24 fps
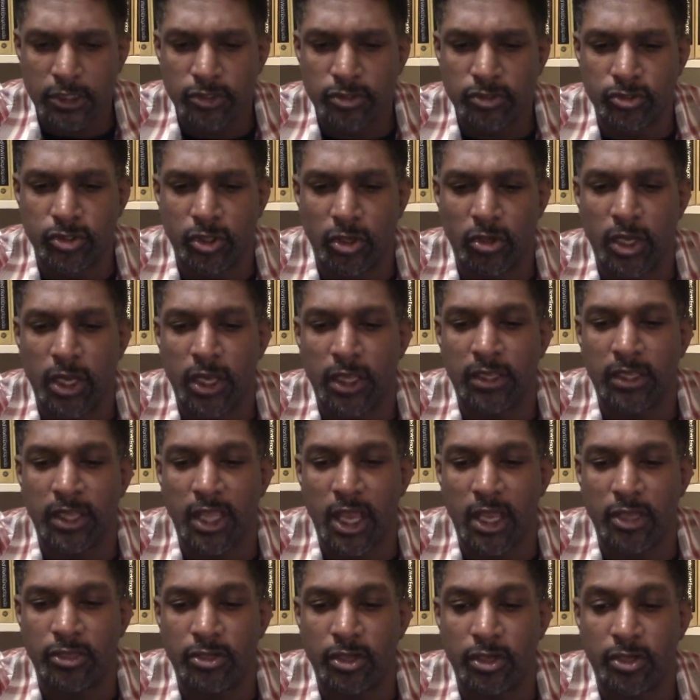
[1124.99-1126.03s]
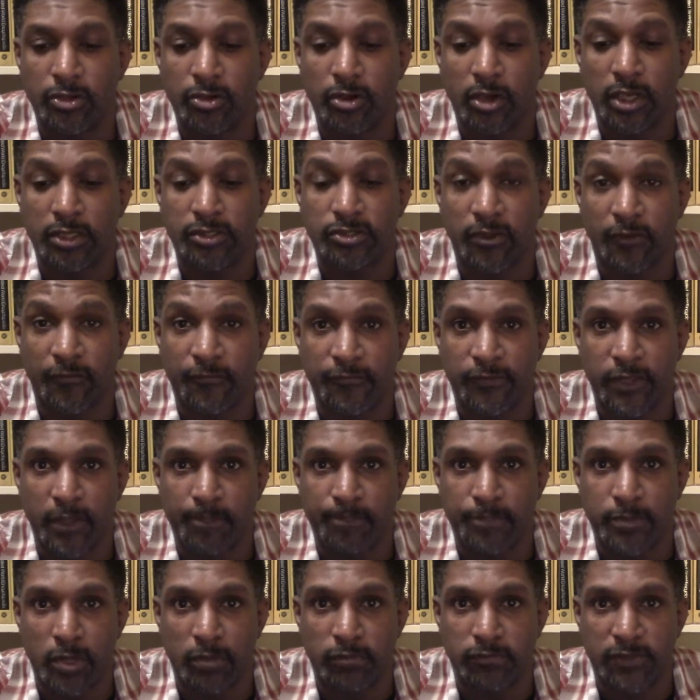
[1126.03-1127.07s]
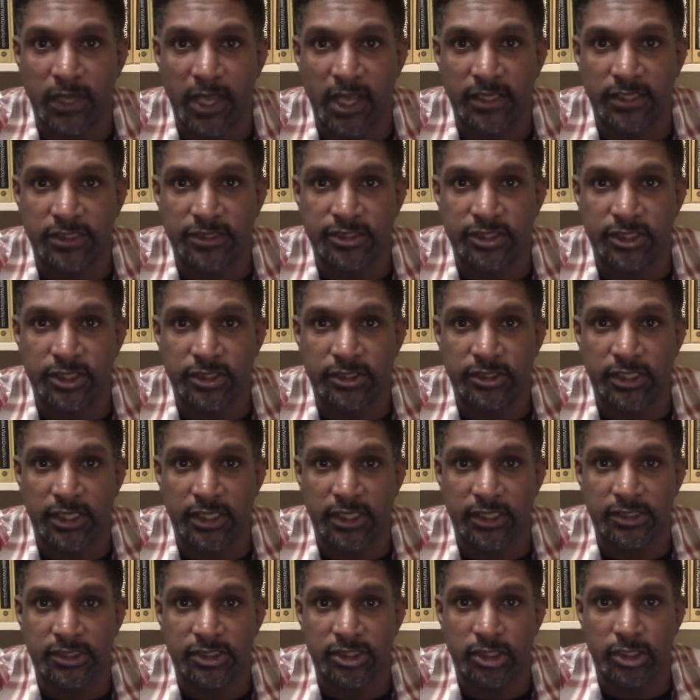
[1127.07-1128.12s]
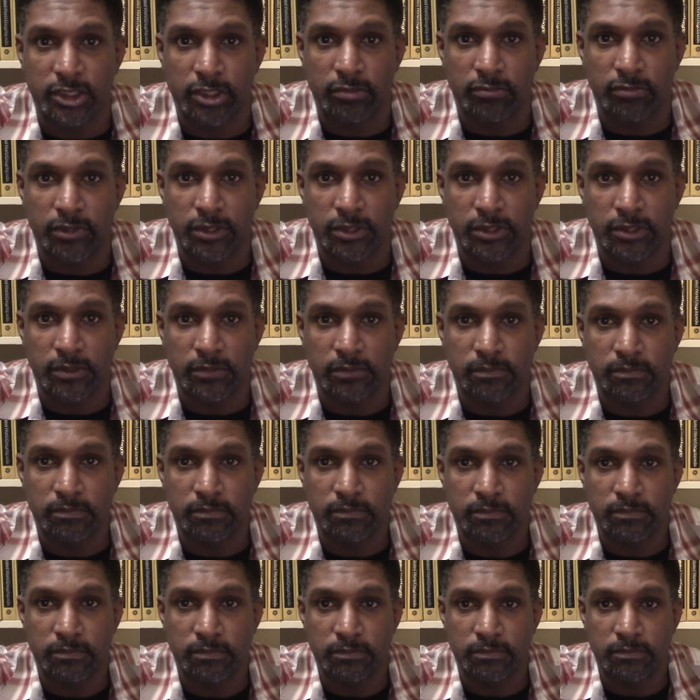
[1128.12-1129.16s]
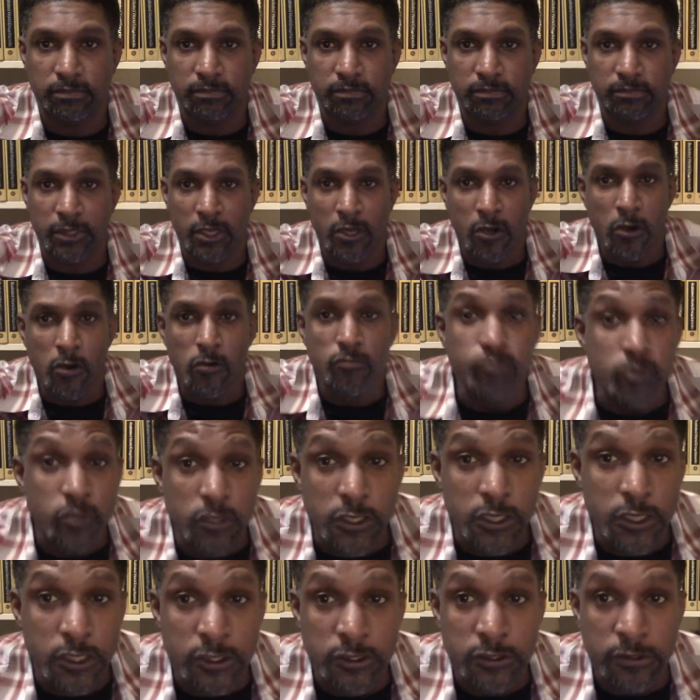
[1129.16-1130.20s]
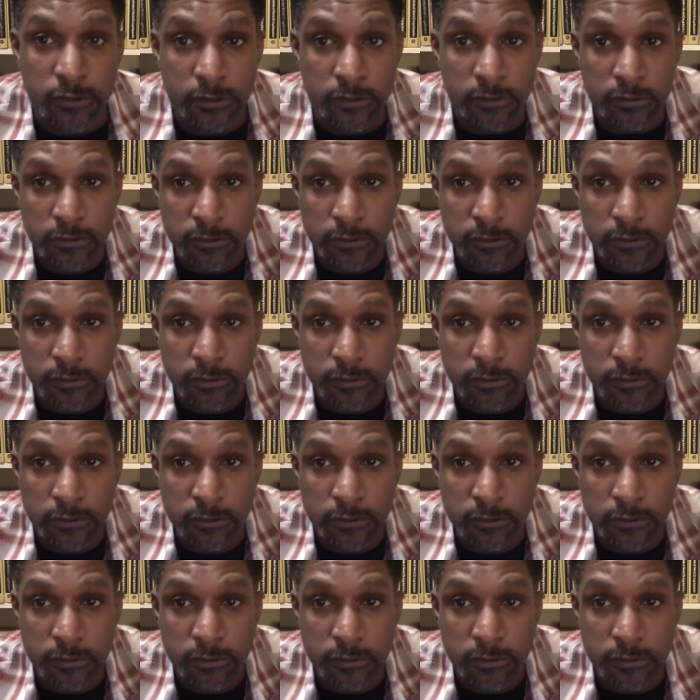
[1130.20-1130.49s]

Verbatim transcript: Don't allow your narc to flip your knowledge into insecurity. One!